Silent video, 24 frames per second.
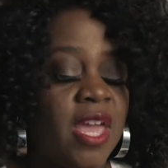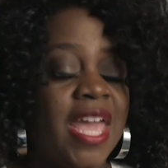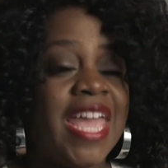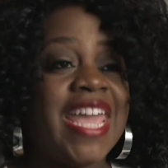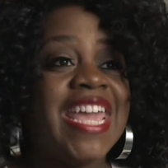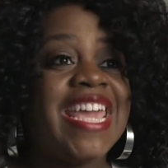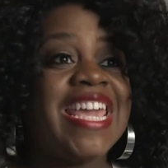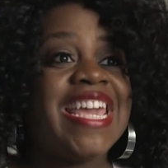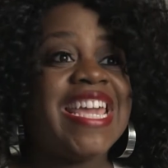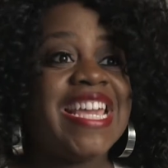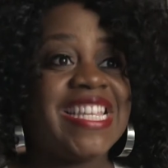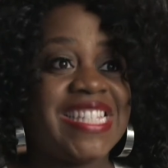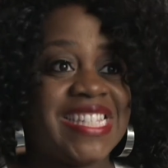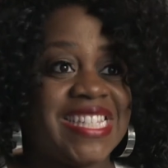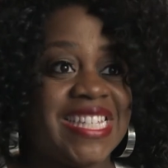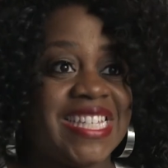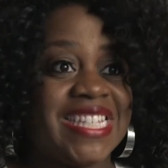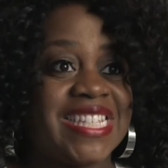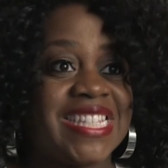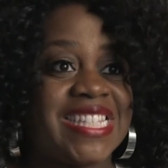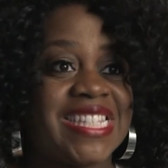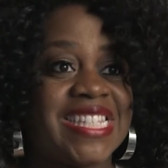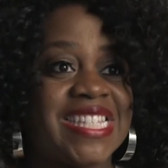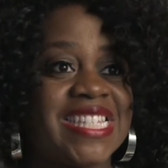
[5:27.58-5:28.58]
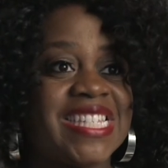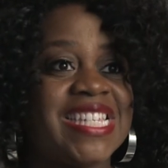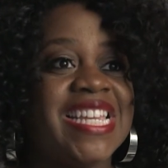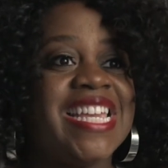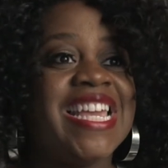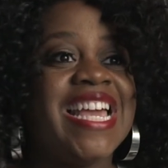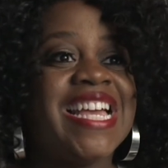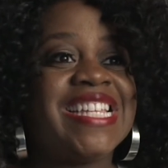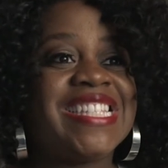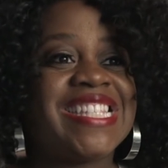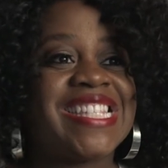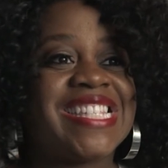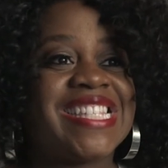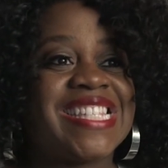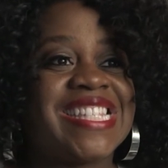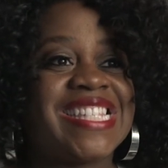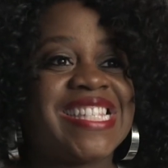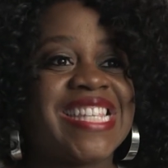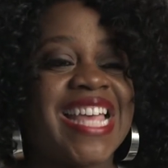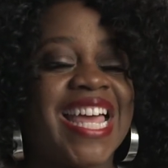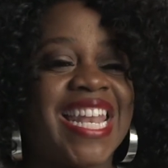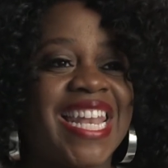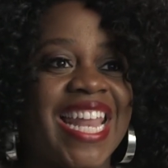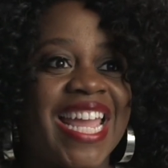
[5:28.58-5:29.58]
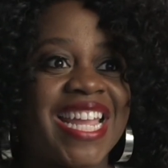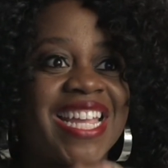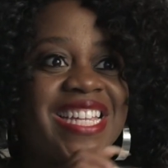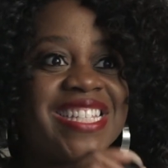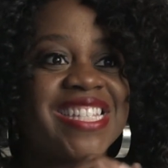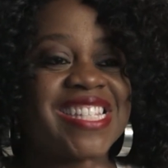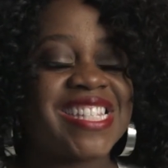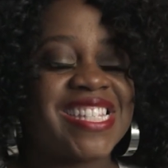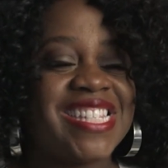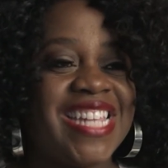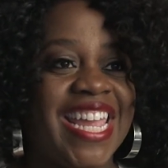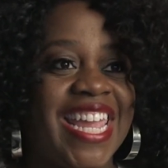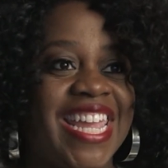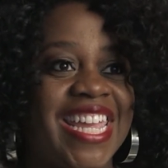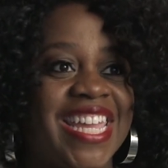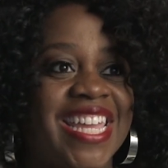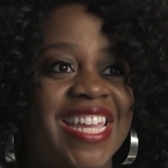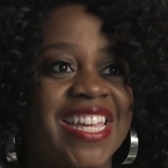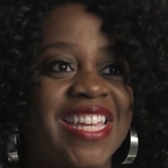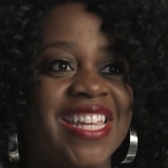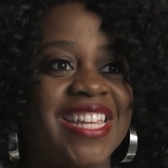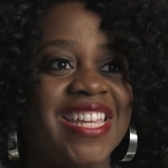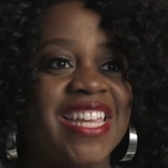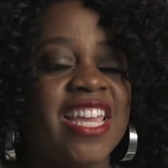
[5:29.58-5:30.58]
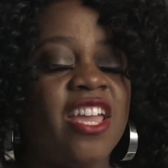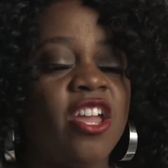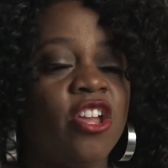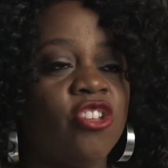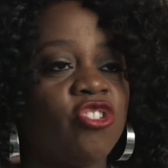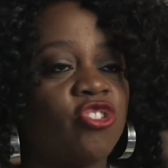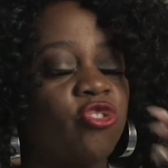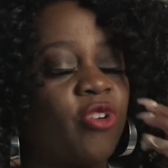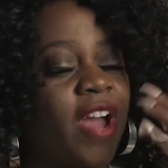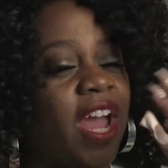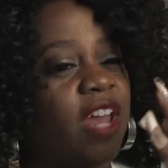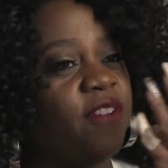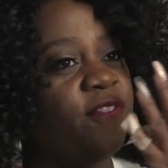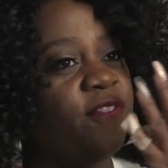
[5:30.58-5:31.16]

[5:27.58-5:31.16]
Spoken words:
Hisses, S, like a snake. Try